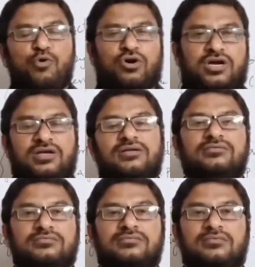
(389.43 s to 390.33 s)
Book
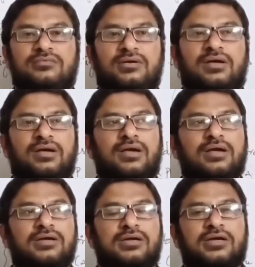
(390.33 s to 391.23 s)

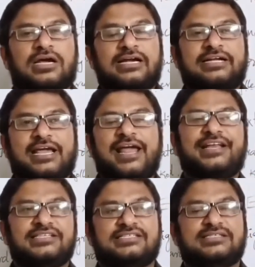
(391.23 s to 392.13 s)

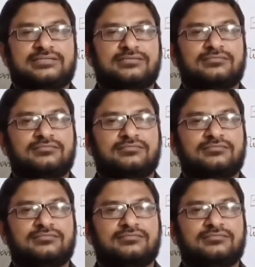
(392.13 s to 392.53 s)
contains